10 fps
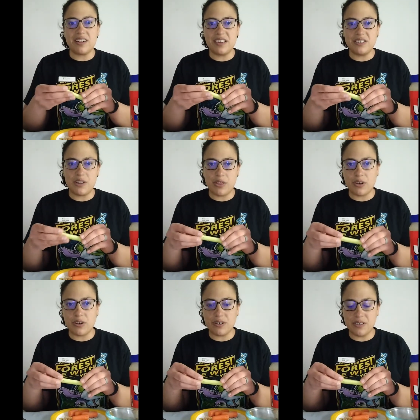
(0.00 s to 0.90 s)
it into
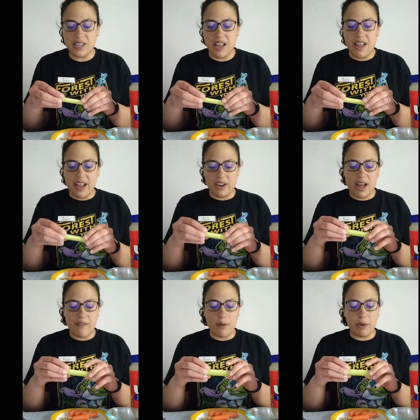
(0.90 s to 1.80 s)
thirds and you'll
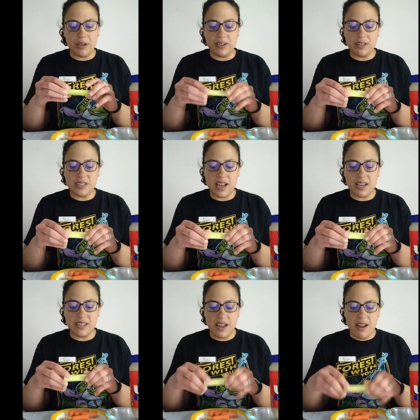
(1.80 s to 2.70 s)
have a pretty good size.